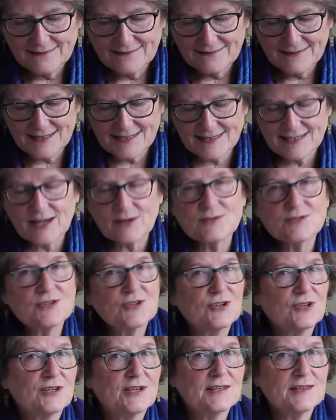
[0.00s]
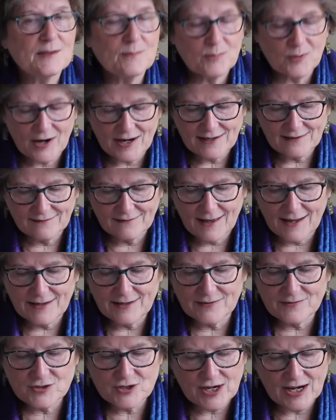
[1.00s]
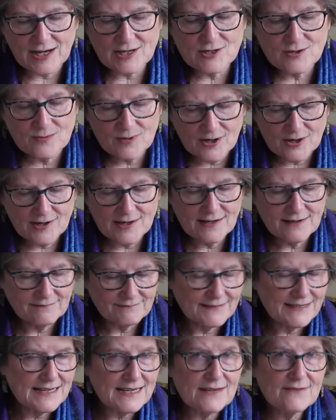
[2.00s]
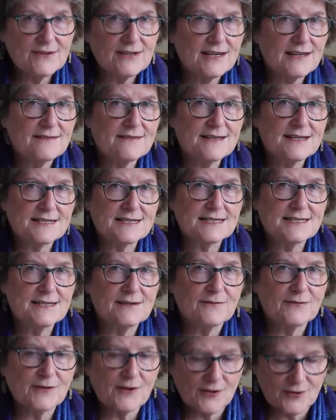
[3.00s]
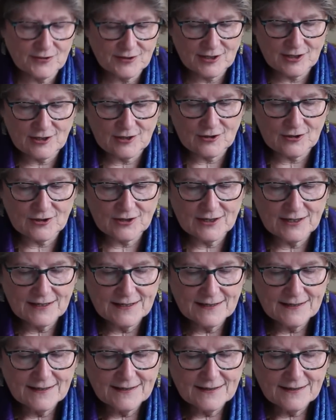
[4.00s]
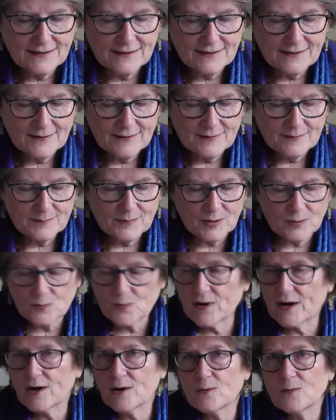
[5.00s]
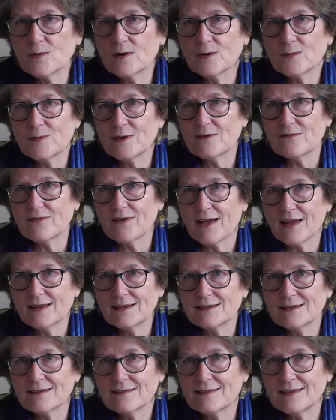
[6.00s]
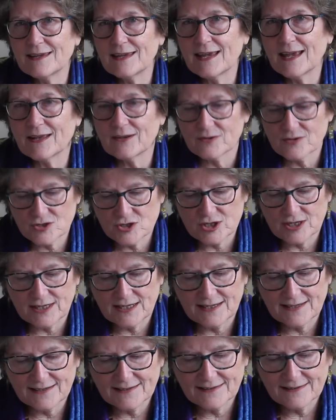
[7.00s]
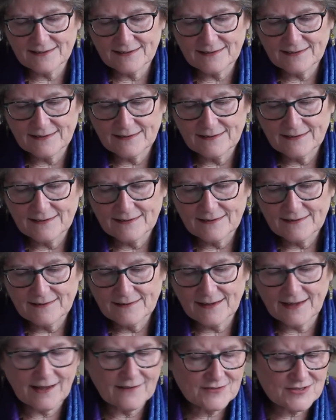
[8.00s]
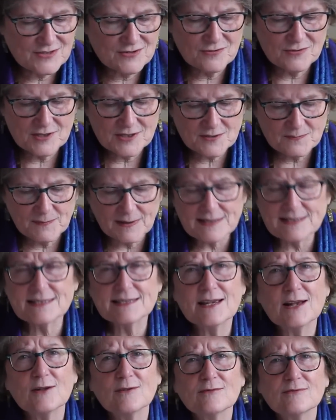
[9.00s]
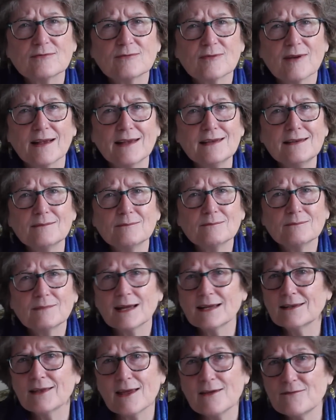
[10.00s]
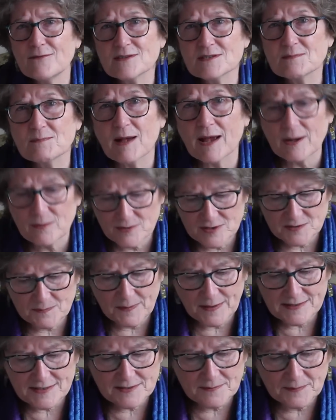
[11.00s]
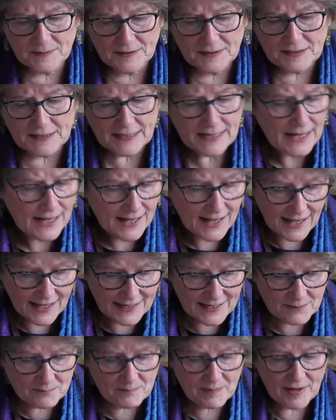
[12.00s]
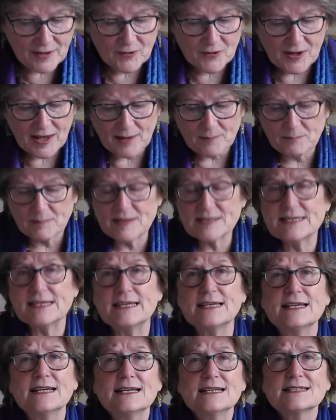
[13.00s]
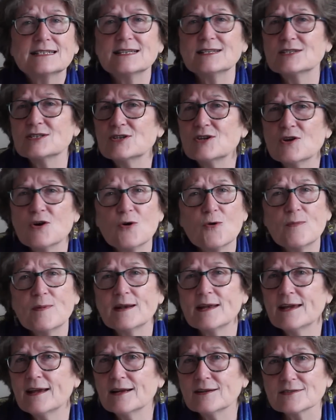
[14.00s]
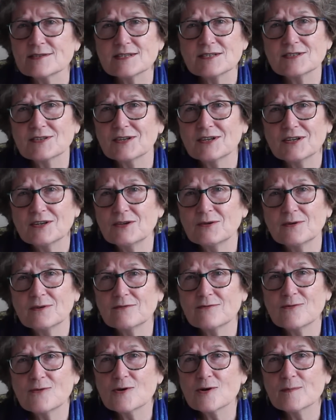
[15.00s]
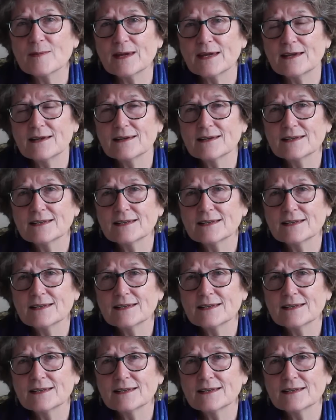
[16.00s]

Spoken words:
This sounds good in the bright light of January, even in this difficult year. But where will we find the energy? I have to do this myself, right? My life is my responsibility. I had better get busy since nobody else is going to do it for me.